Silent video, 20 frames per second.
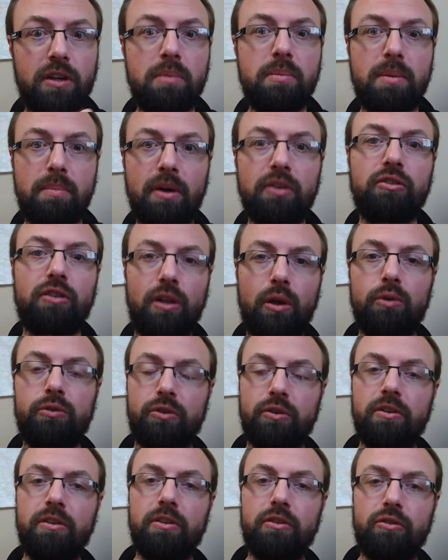be much
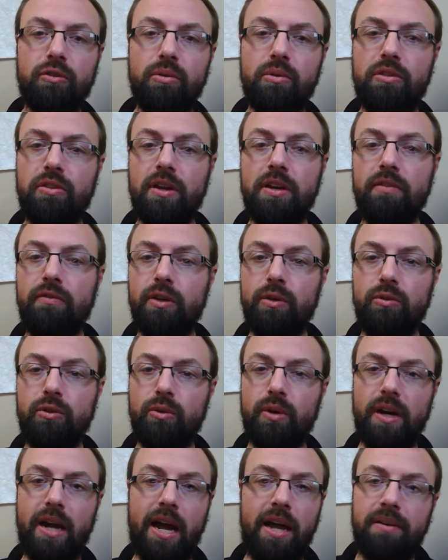closer to the truth than if you
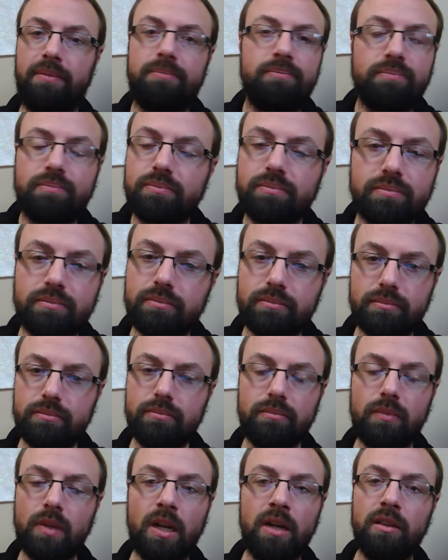do it on,
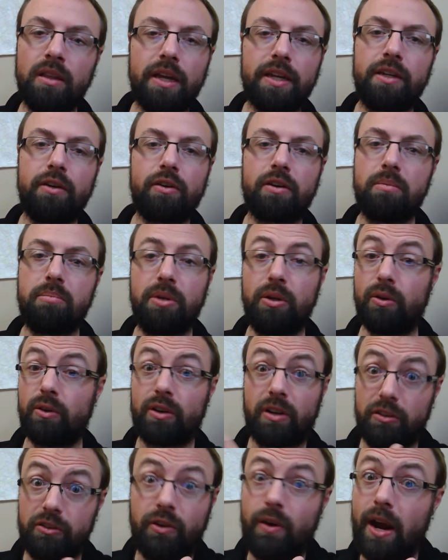like, your computer,
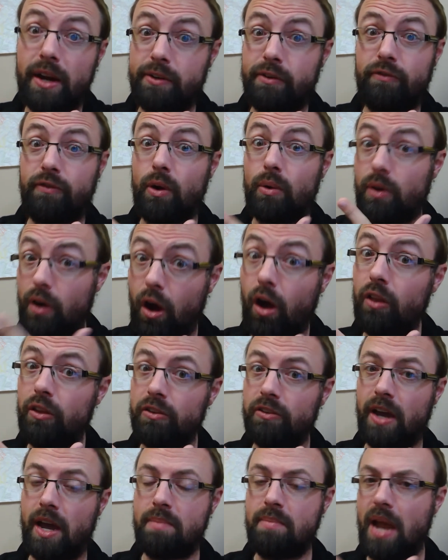because you're on your phone all the
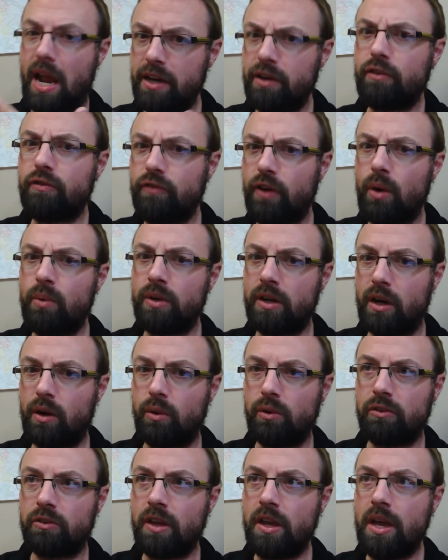time. And your phone
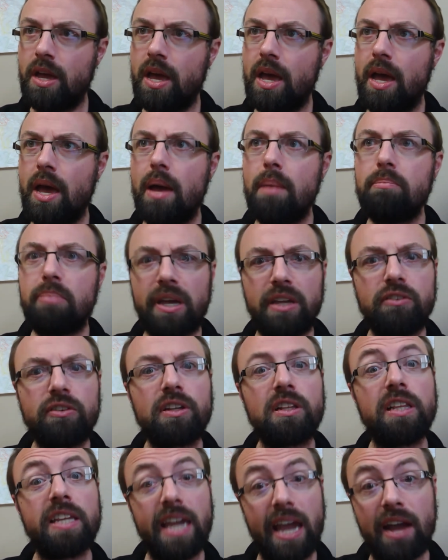knows
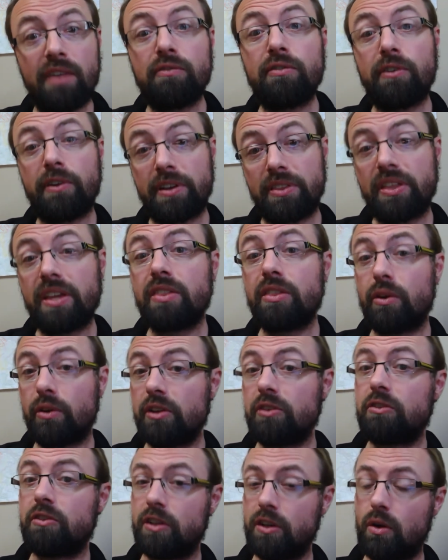basically everything there
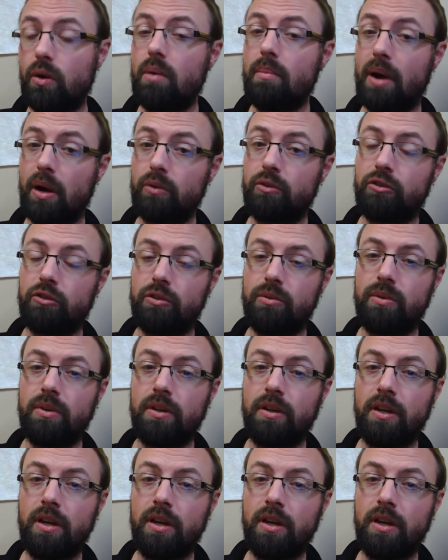is to know about you.